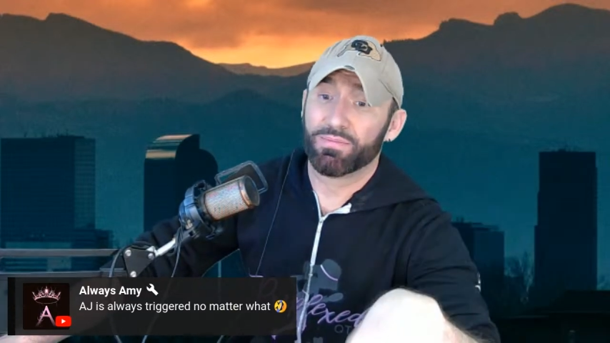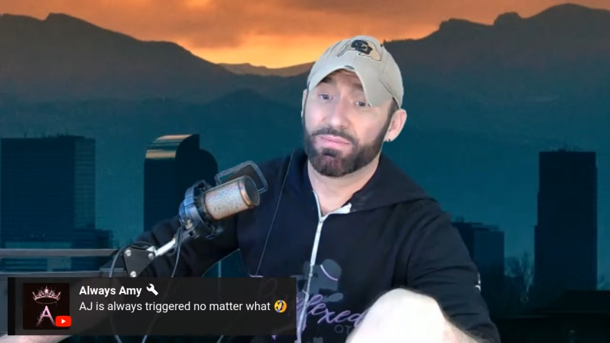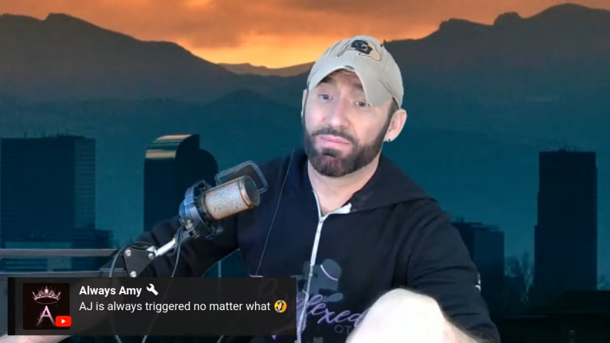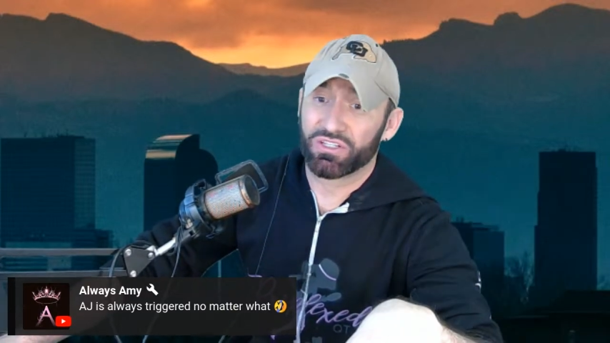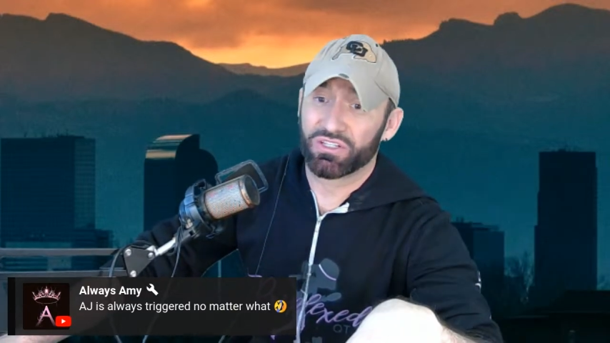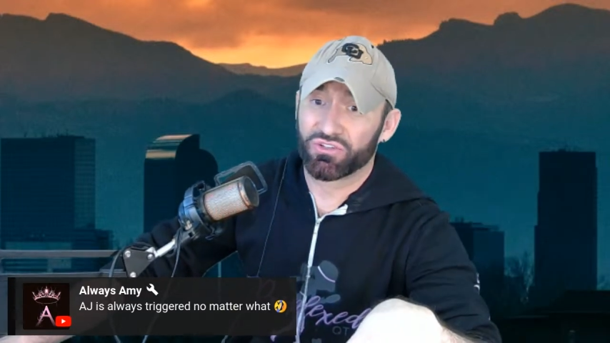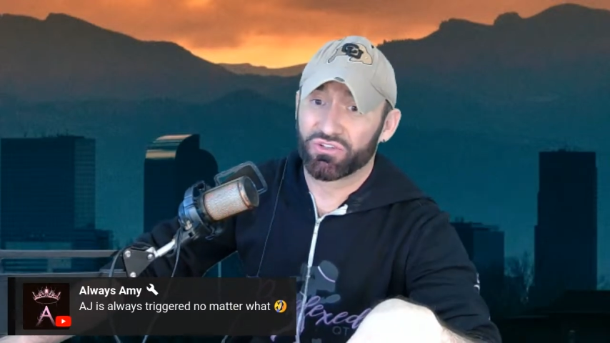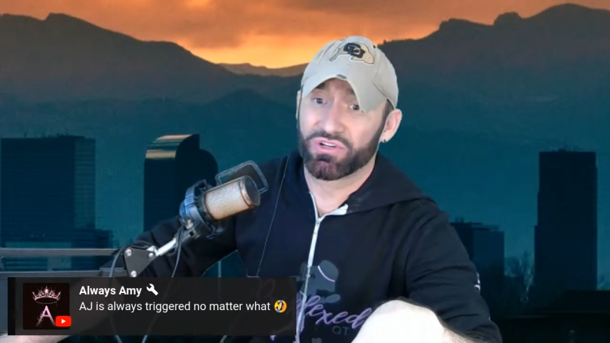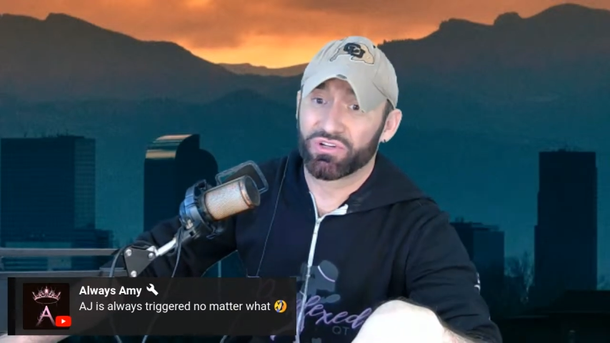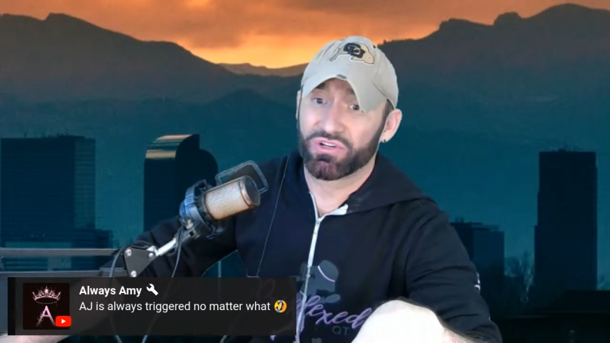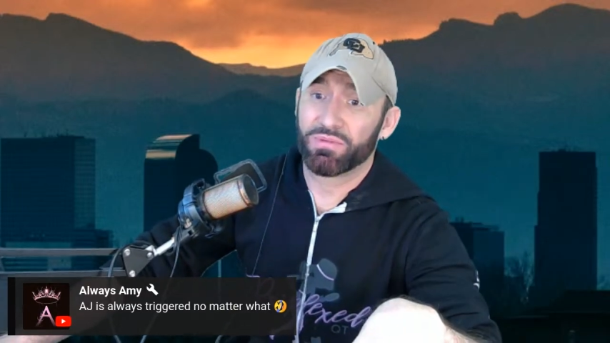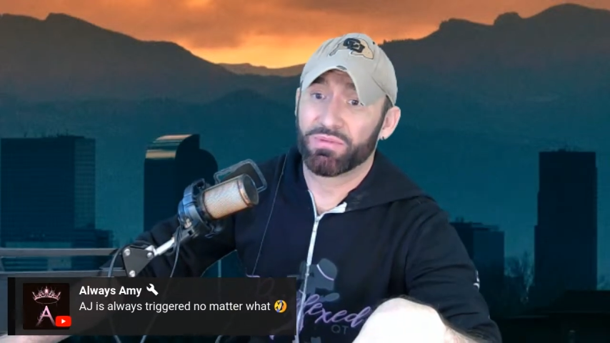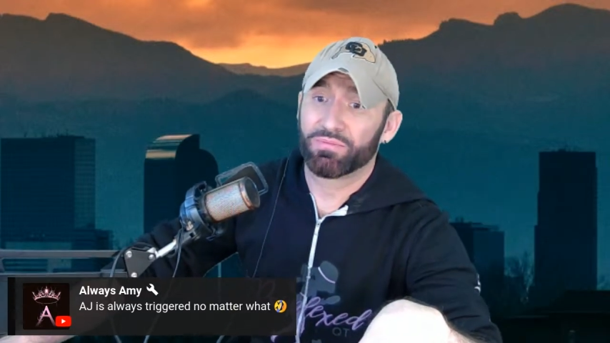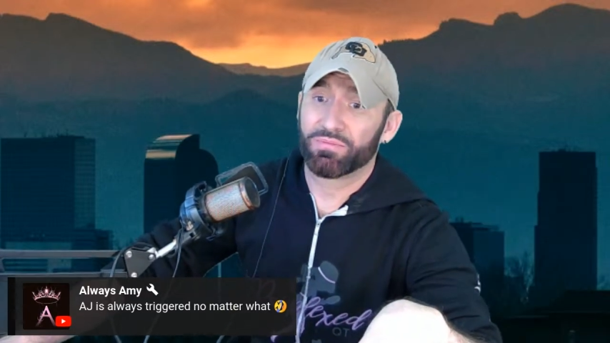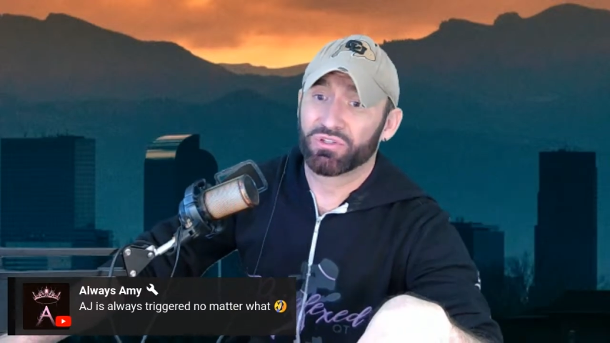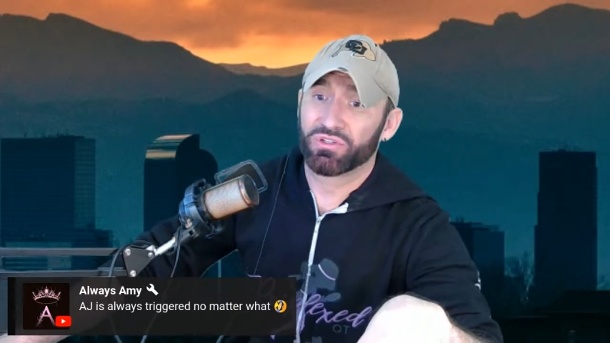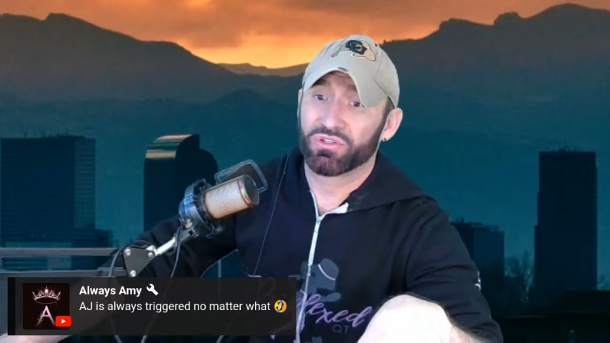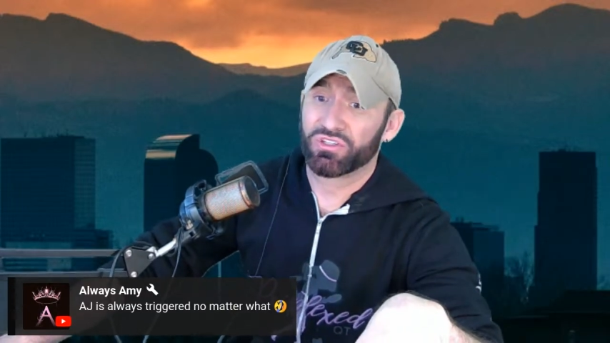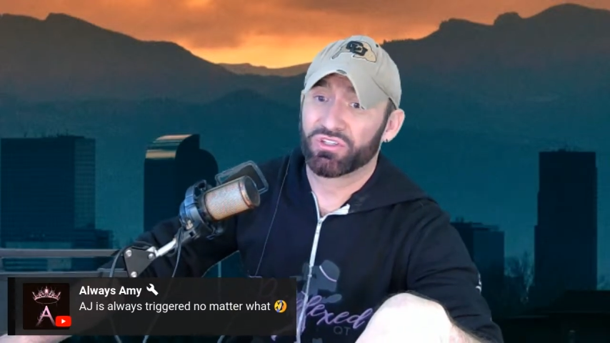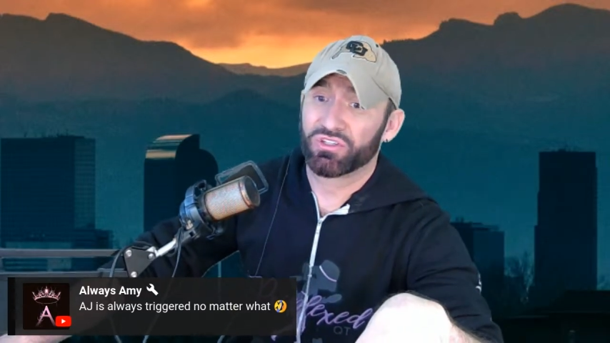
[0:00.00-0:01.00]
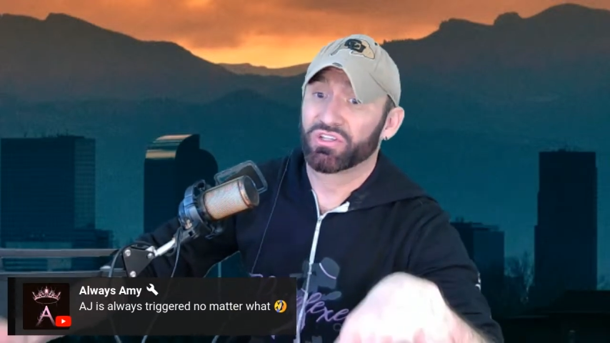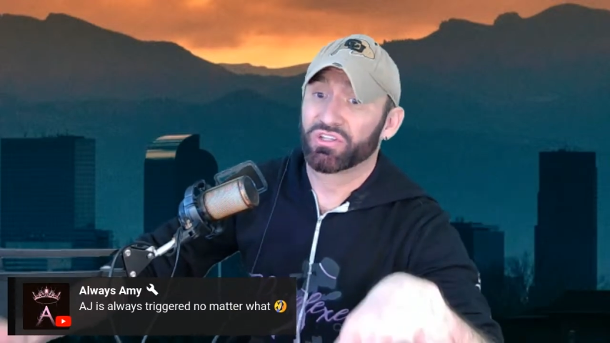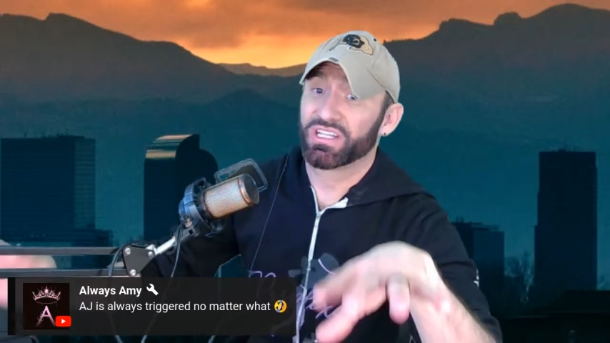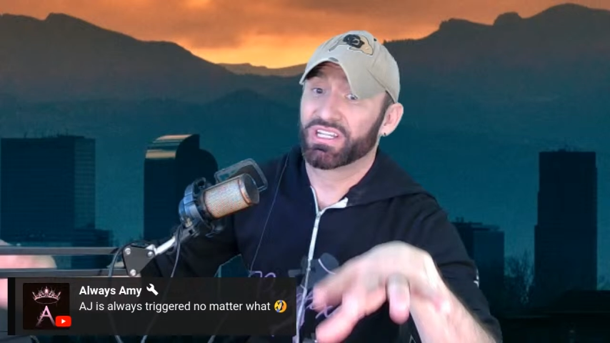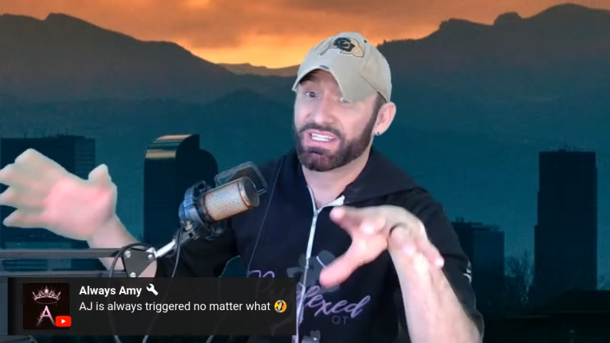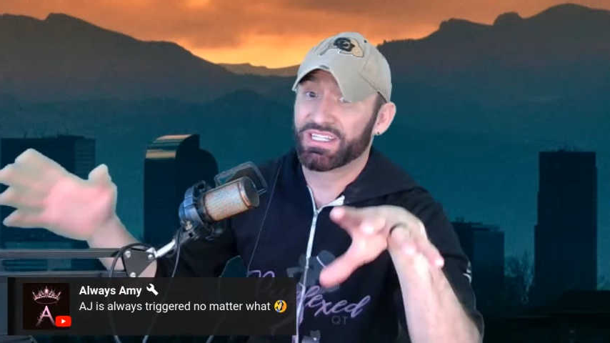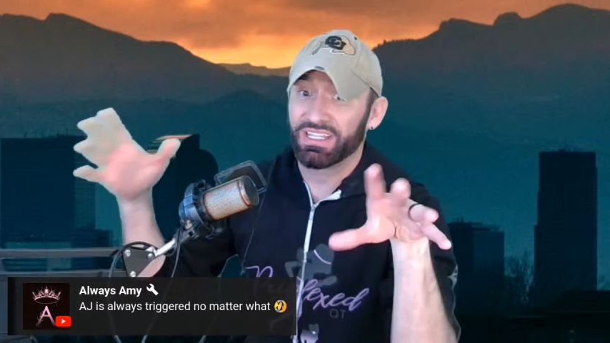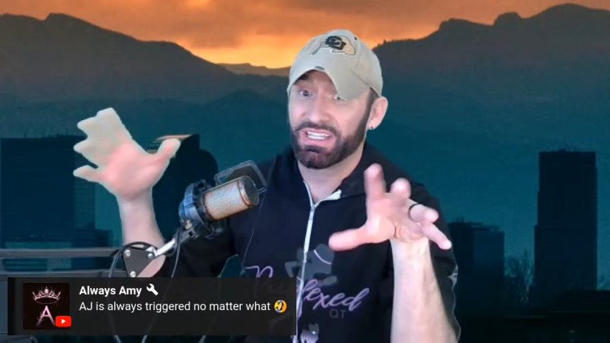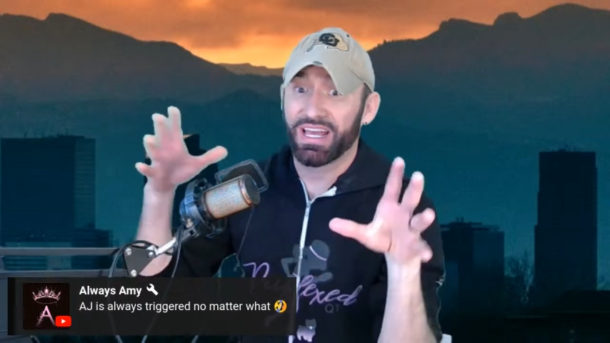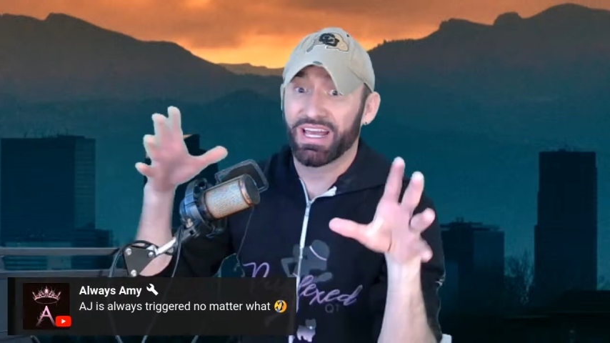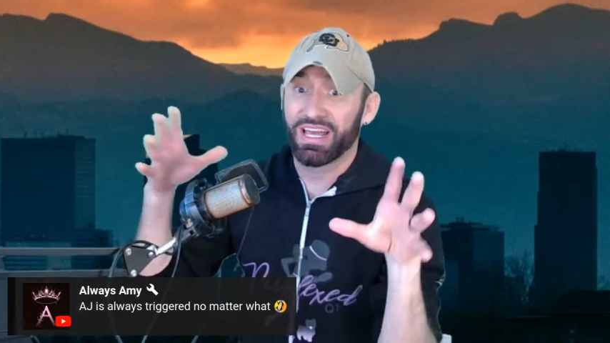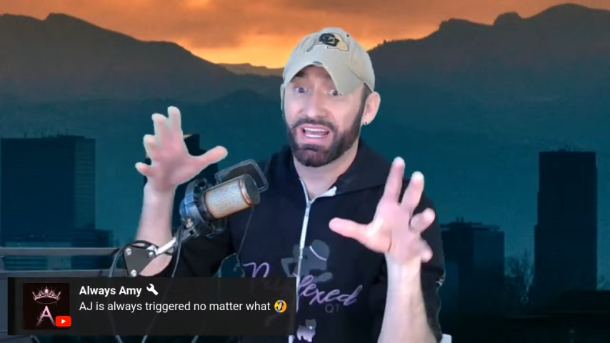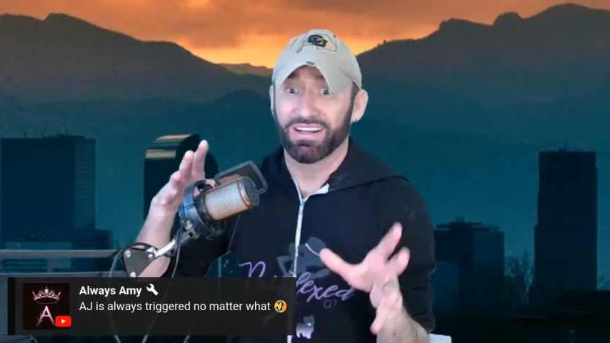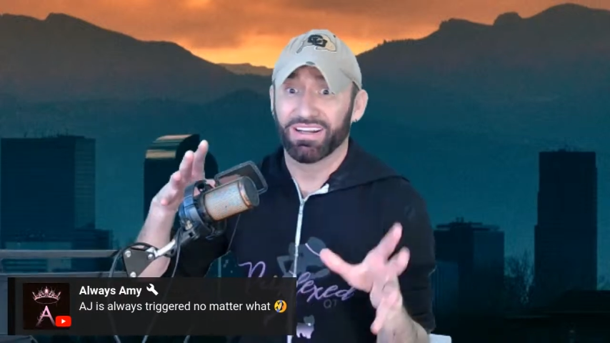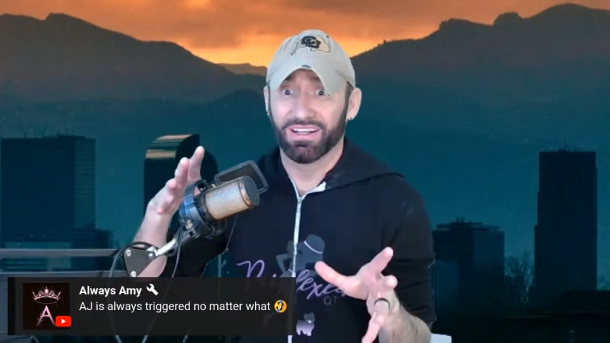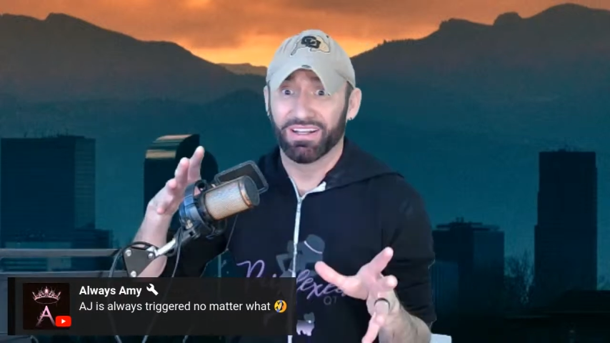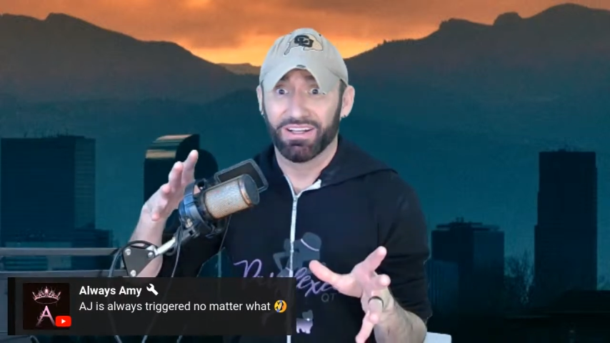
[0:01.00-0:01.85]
this stream up just so you could see that